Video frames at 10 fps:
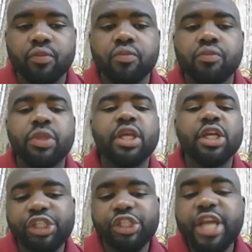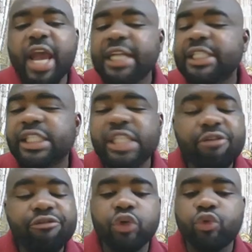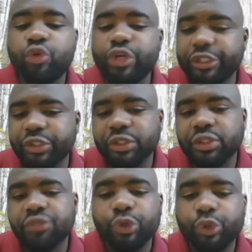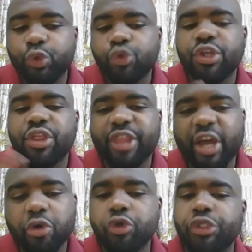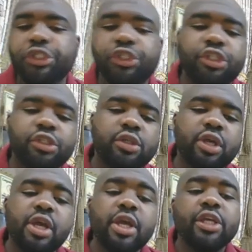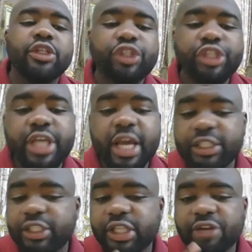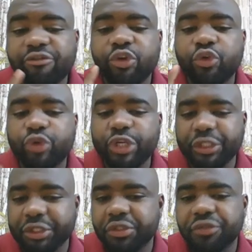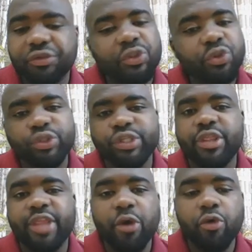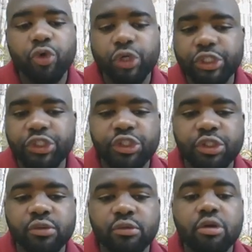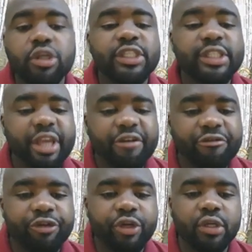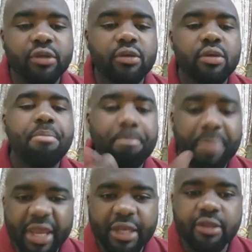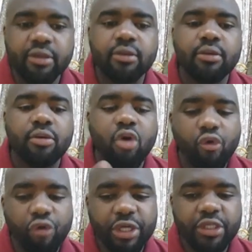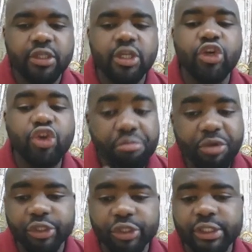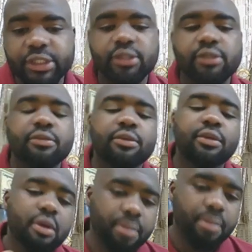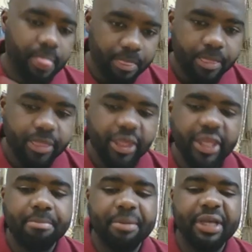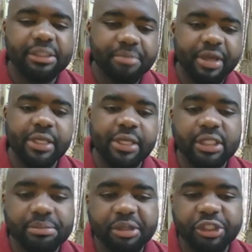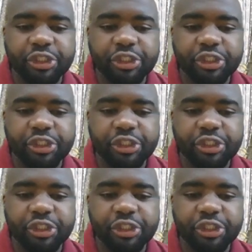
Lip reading: She had several reasons for choosing that college. She had several reasons for choosing that college. Several, many. Alright? Numerous. The number is many, it's much.